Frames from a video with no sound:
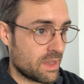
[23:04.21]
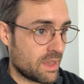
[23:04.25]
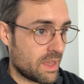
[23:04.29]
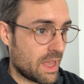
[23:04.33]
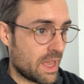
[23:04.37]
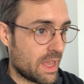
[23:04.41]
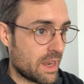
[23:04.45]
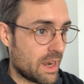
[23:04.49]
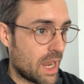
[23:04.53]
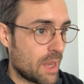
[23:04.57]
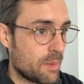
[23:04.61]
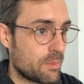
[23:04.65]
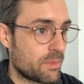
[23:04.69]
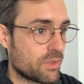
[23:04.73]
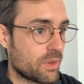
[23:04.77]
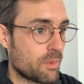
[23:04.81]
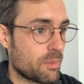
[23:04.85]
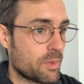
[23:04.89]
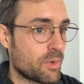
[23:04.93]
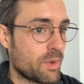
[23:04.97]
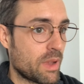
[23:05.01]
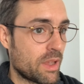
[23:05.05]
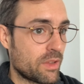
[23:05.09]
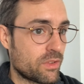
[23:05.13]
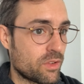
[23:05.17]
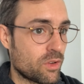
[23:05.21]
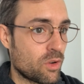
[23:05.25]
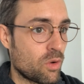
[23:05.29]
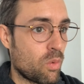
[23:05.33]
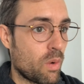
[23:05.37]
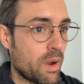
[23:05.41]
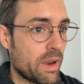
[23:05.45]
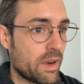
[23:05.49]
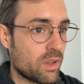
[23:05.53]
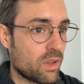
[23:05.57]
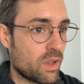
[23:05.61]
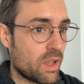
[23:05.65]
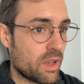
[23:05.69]
And I'm someone who has
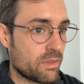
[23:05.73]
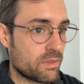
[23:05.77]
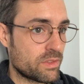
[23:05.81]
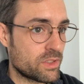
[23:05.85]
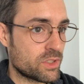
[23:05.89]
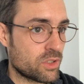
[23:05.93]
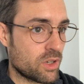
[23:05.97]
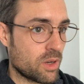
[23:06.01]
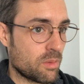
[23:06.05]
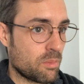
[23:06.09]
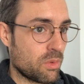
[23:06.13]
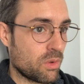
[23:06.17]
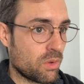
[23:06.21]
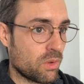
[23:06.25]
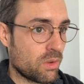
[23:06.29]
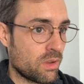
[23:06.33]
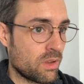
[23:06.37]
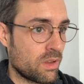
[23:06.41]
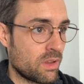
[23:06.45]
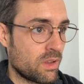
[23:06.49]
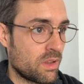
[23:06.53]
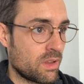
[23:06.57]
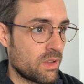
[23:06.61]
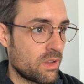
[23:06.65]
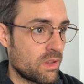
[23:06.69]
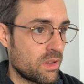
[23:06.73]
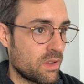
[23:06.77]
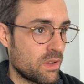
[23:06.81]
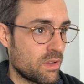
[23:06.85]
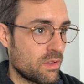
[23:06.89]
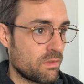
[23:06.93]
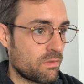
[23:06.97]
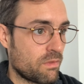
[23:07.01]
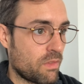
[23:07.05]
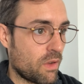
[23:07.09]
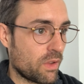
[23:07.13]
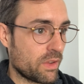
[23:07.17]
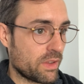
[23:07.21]
quite a lot of trouble
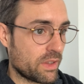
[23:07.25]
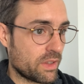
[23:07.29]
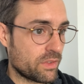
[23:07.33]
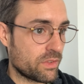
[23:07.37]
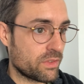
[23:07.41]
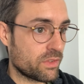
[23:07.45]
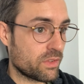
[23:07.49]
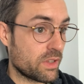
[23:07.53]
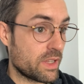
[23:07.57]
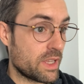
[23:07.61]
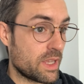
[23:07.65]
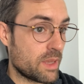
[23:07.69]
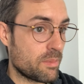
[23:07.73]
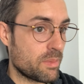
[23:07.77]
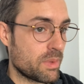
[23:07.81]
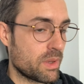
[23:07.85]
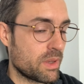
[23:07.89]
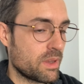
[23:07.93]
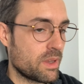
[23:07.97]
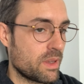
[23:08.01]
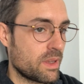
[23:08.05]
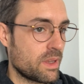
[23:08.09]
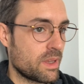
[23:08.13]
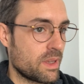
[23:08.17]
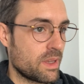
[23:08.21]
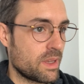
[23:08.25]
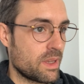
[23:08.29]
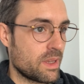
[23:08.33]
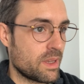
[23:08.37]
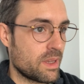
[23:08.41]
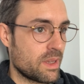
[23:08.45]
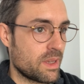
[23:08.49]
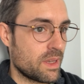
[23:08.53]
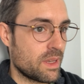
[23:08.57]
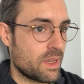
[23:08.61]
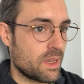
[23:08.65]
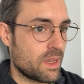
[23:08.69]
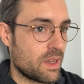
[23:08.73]
falling asleep
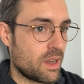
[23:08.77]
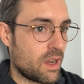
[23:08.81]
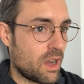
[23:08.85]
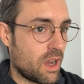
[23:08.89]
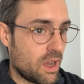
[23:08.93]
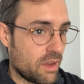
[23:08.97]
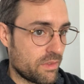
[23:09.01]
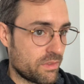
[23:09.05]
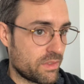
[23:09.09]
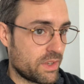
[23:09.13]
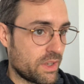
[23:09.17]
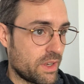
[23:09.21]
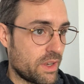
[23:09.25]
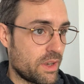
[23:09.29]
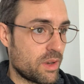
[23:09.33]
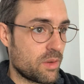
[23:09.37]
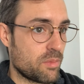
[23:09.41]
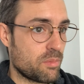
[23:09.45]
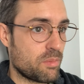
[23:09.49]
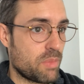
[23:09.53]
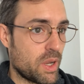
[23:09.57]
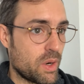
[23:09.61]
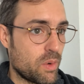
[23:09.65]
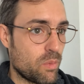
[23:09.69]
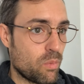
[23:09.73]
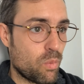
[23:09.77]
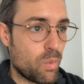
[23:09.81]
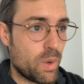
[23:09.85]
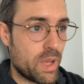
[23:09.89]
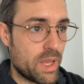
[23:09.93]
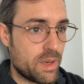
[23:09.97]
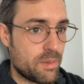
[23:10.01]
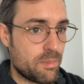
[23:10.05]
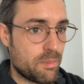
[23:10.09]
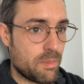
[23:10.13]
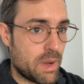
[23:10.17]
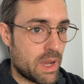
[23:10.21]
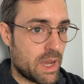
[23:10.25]
often, but
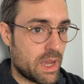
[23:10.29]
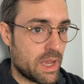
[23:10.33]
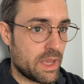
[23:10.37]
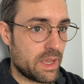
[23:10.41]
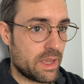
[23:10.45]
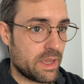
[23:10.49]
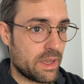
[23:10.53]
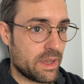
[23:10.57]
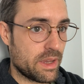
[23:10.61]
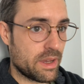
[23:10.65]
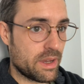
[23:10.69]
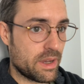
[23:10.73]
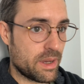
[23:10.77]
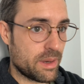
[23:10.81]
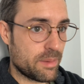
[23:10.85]
when my